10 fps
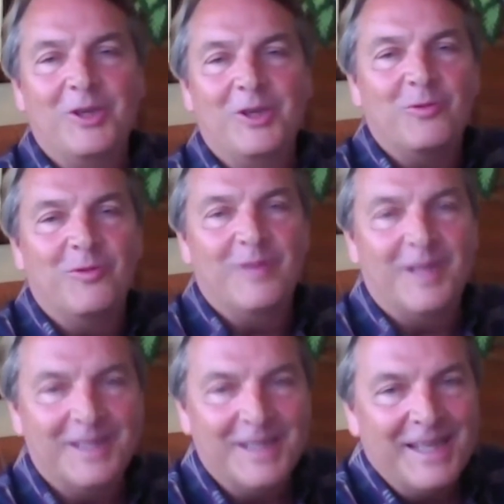You've
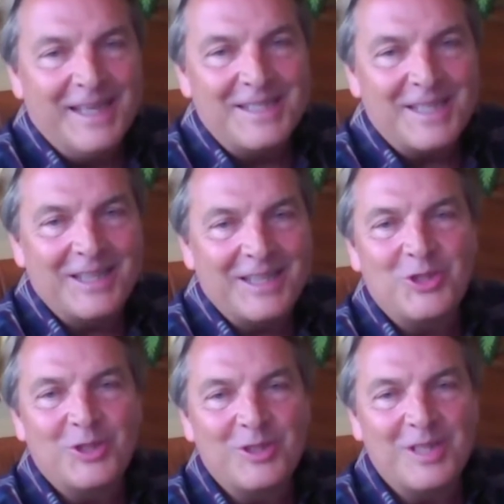said
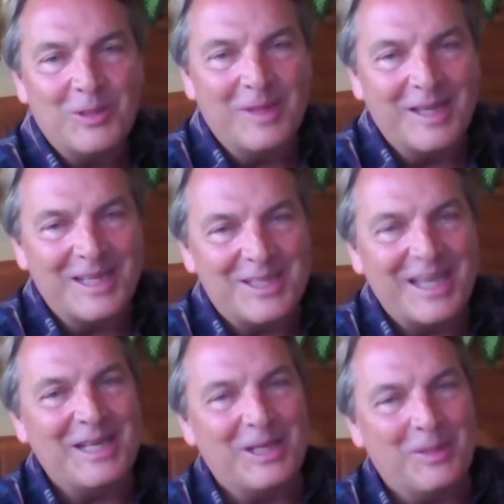that you're terribly
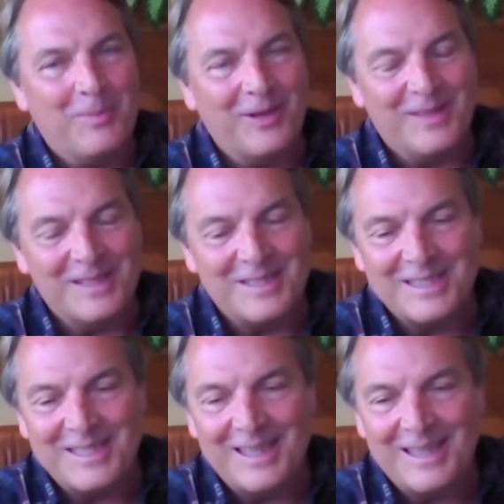excited about this,
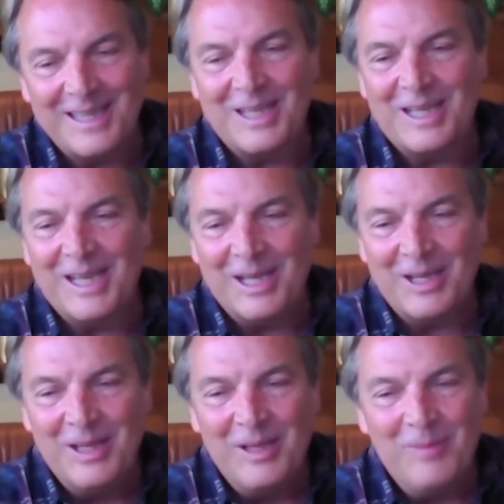as I think
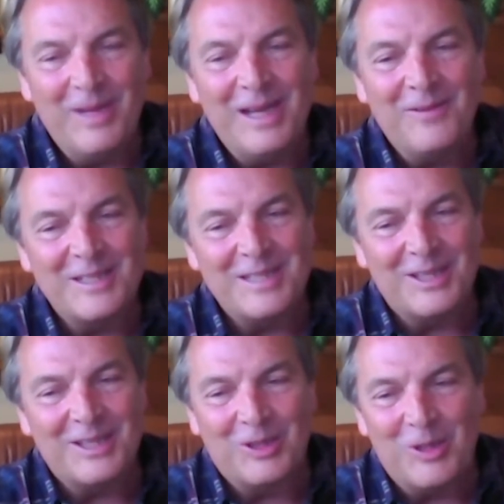many of us
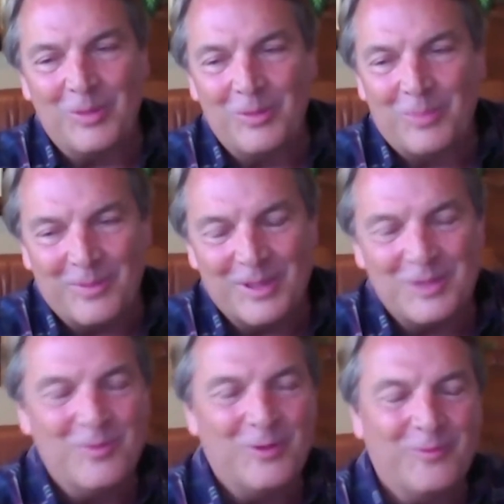at the Global
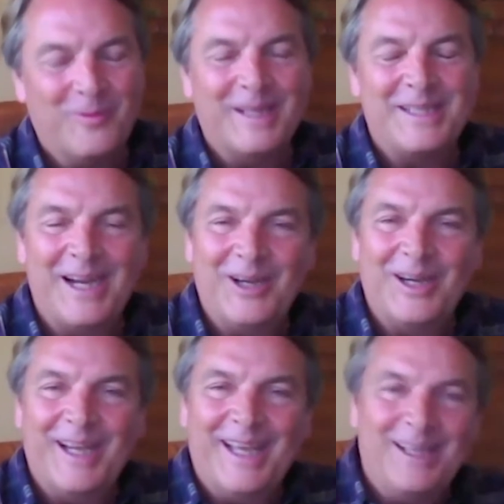Purpose Movement
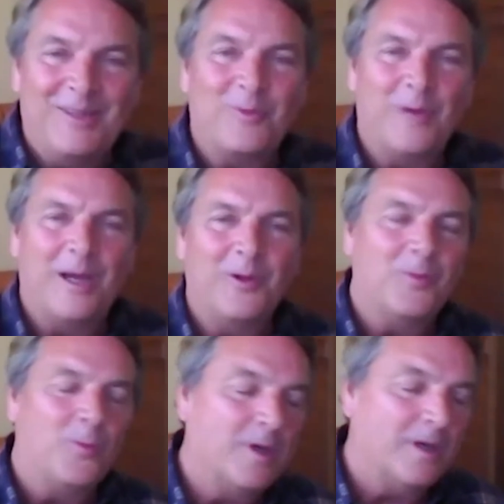are, and throughout
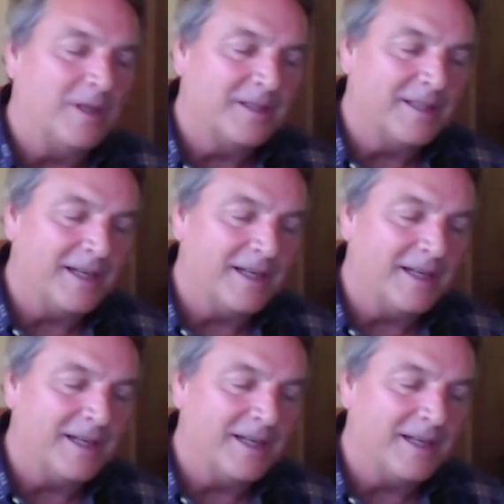the world.